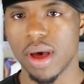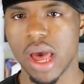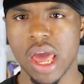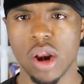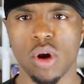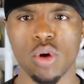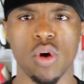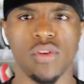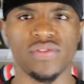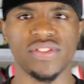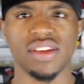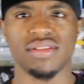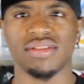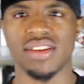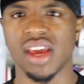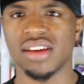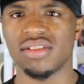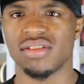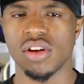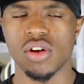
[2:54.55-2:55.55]
I don't know if that's
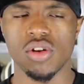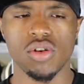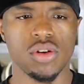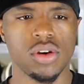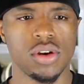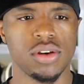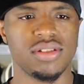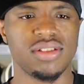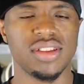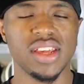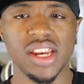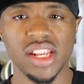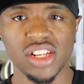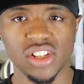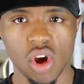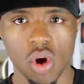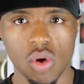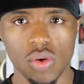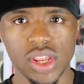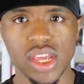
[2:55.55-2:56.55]
like certain
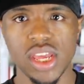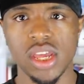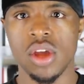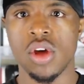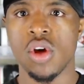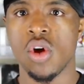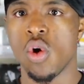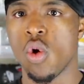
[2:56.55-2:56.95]
cities only,